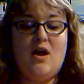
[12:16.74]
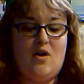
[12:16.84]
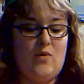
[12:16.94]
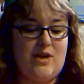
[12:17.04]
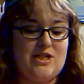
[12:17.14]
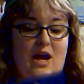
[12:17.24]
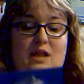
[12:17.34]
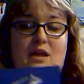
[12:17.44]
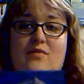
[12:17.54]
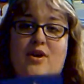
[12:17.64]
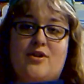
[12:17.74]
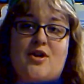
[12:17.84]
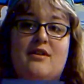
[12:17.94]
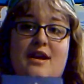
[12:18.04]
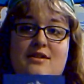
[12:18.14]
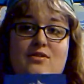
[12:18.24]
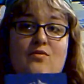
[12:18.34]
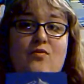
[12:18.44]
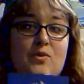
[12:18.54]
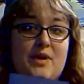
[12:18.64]
which I love. John Lasseter
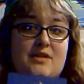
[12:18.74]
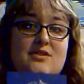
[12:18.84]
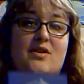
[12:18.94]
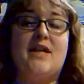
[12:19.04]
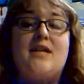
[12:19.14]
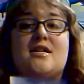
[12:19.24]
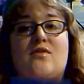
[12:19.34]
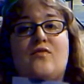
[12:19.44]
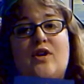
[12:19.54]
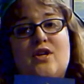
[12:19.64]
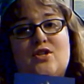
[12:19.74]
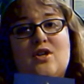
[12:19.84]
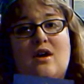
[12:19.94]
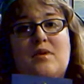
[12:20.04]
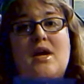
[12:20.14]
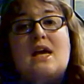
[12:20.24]
with Pixar, he does a very good job.